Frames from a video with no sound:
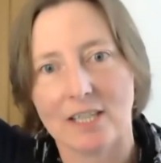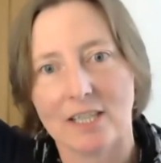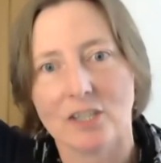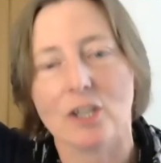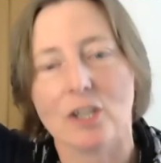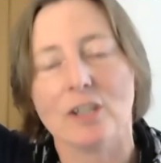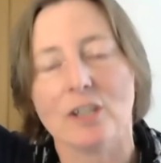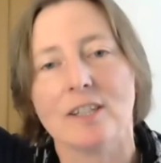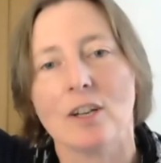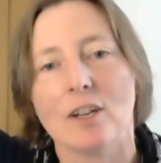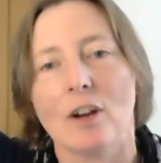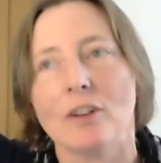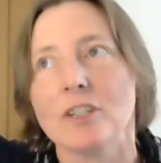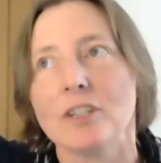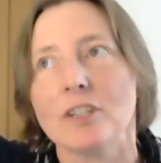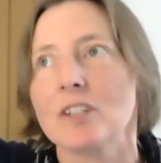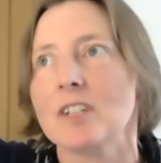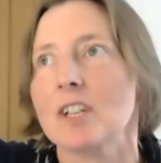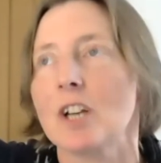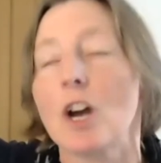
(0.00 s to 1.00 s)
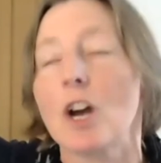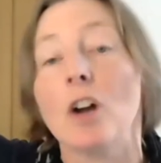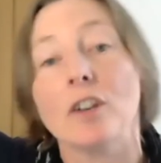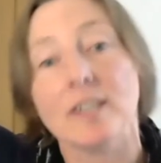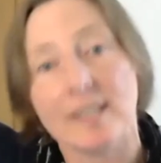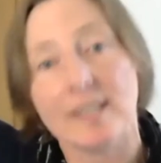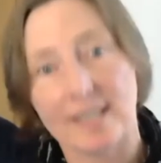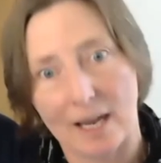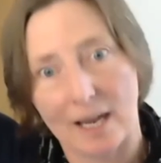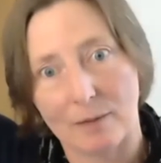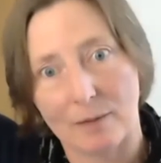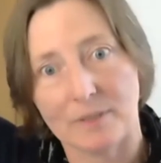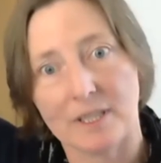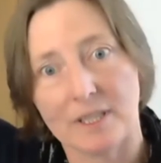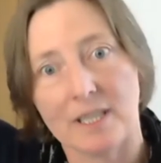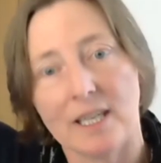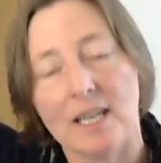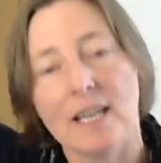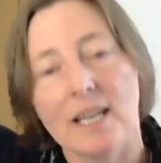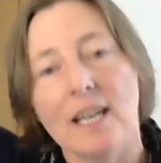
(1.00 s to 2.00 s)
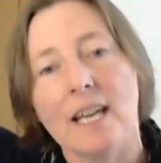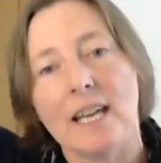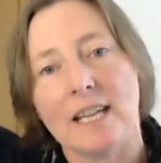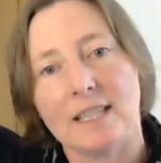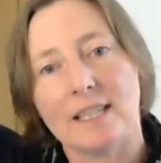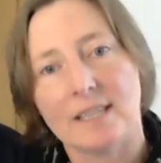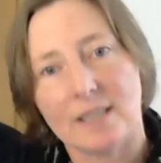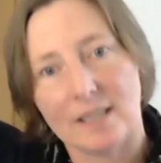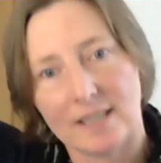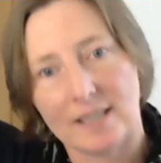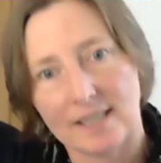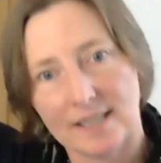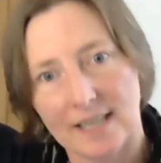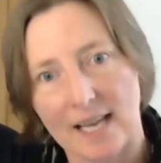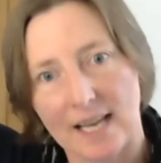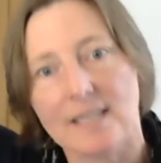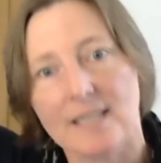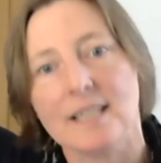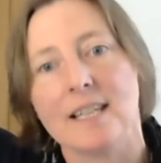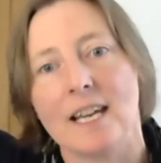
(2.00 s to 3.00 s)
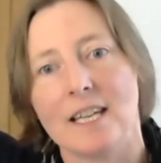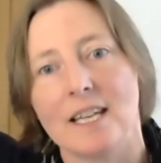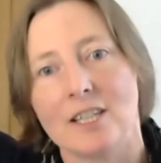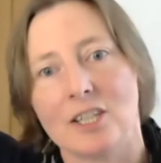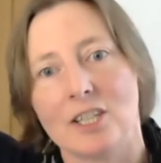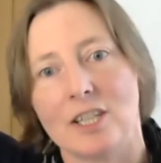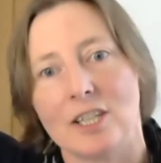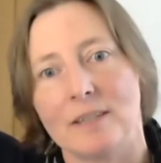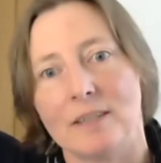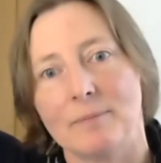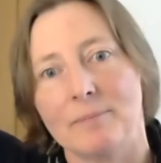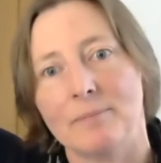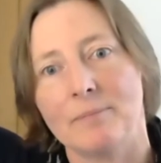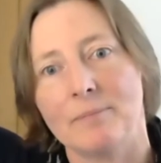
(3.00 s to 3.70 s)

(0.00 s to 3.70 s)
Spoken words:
so it's not just a concept, it's a sensation.